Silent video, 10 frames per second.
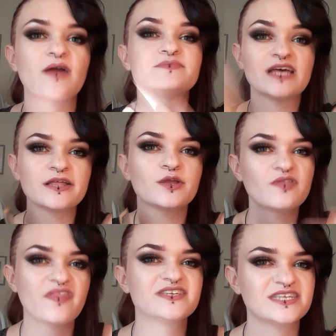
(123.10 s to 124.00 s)
I'm telling you
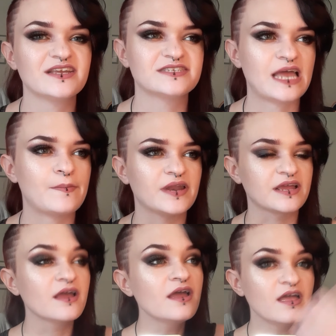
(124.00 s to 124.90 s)
that this thing is
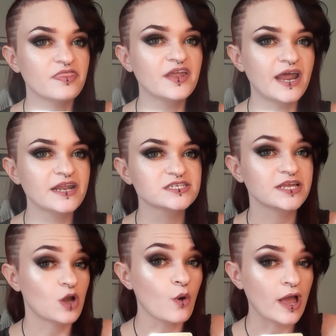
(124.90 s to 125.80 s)
happening. The knight is
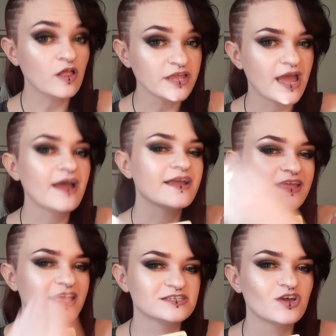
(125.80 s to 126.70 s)
like, oh, hell yeah.
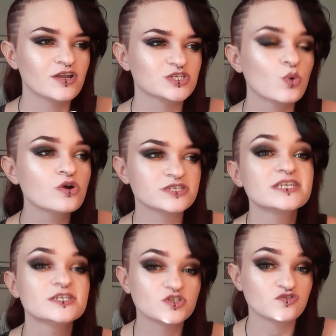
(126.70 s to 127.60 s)
He gets on his horse
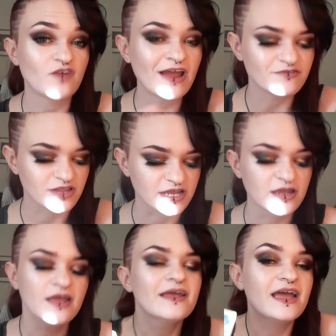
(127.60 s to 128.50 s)
and he's
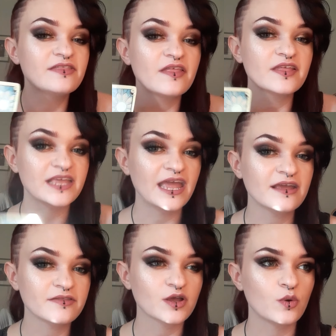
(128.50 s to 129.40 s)
traveling. And then the
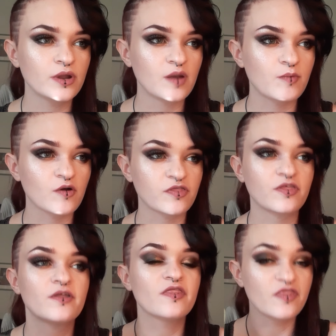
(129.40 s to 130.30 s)
king and the queen are both
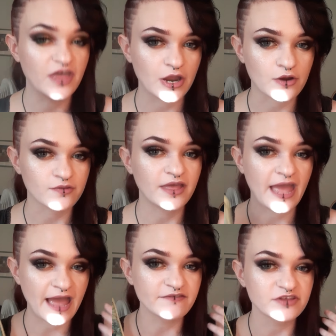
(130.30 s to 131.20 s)
there. They
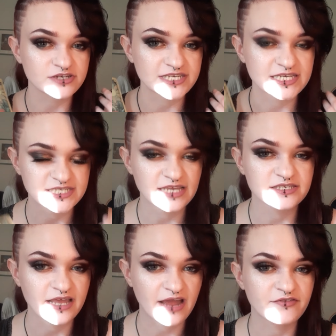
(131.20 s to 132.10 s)
have their
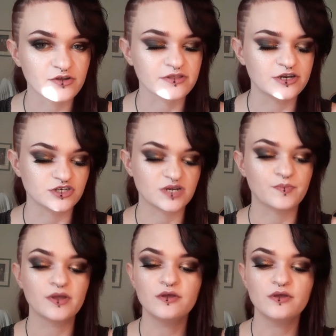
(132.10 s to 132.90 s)
success. They have their leadership.